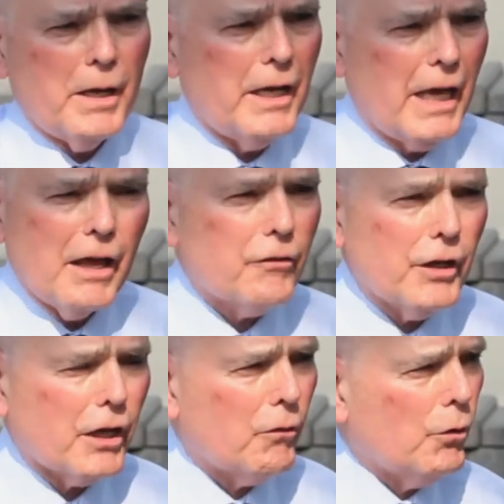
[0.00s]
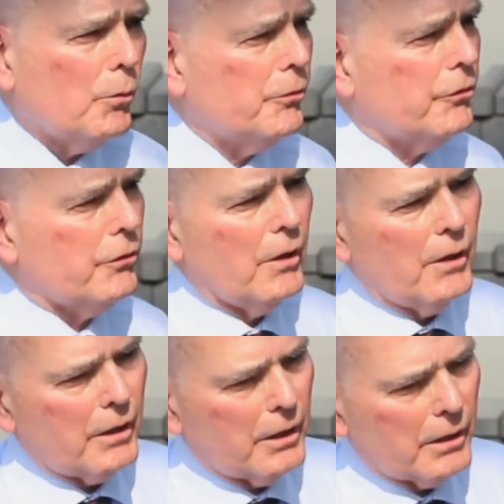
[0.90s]
to many ethnic groups,
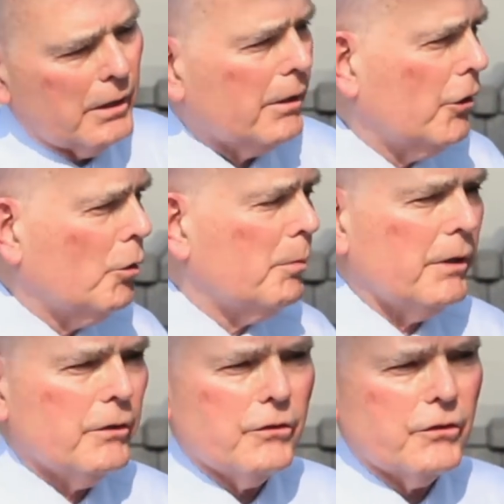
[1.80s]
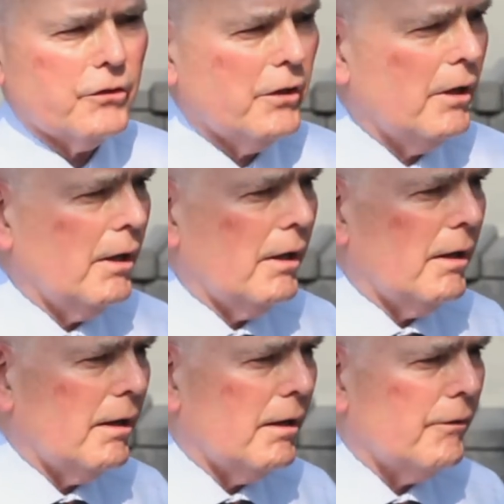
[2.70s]
uh, Cubans,
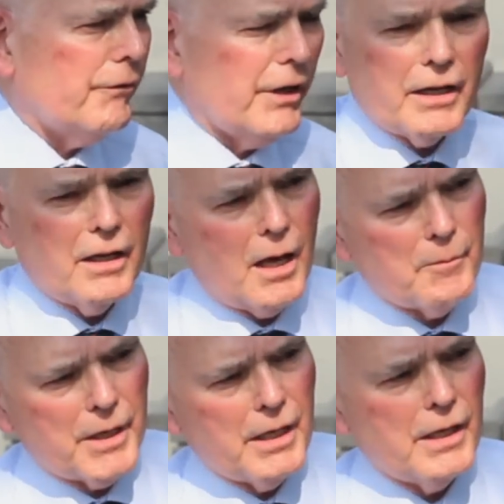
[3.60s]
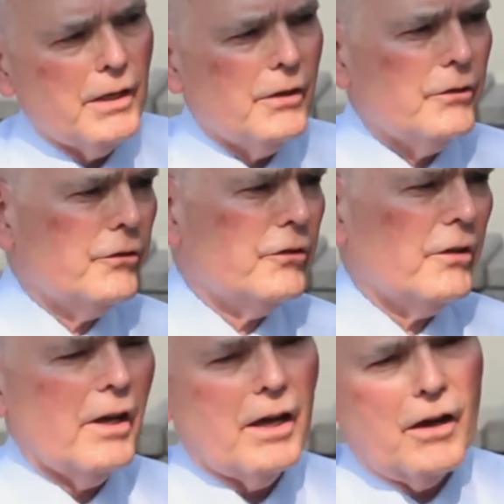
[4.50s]
Uh,
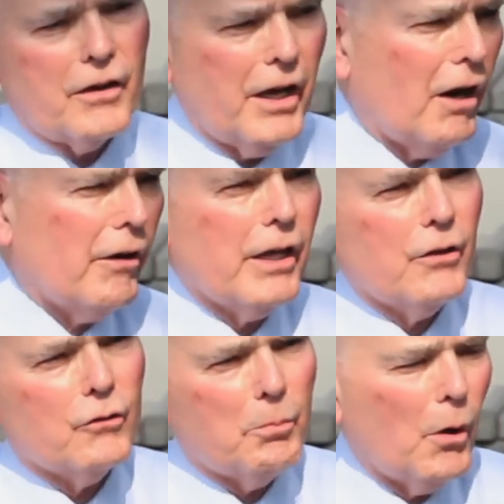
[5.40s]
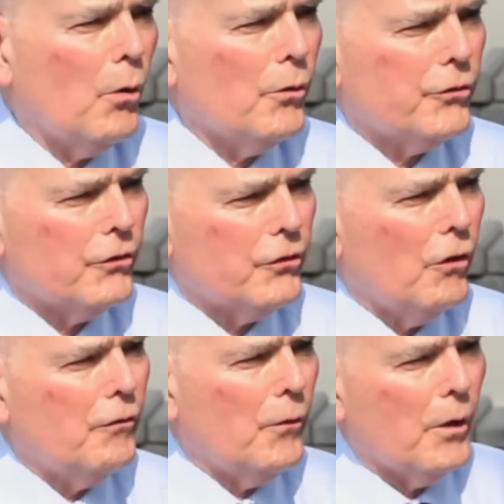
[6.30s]
Vietnamese, uh, Hungarians, Poles, and
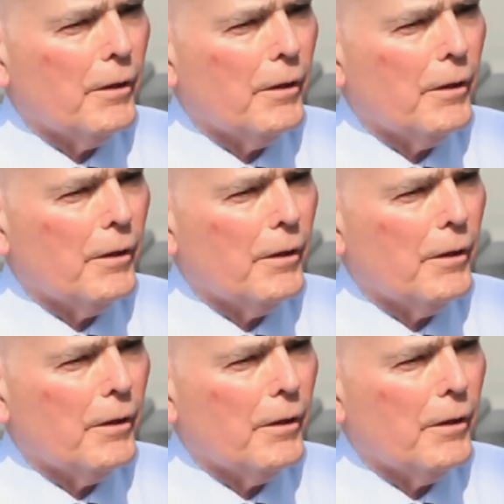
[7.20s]
so